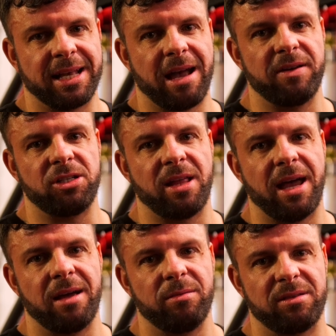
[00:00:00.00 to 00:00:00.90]
garage
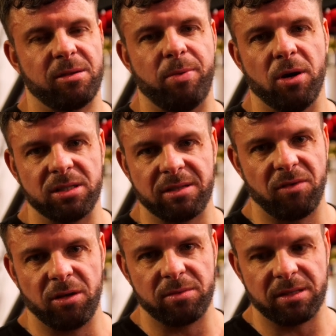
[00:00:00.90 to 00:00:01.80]
there with some posing rooms,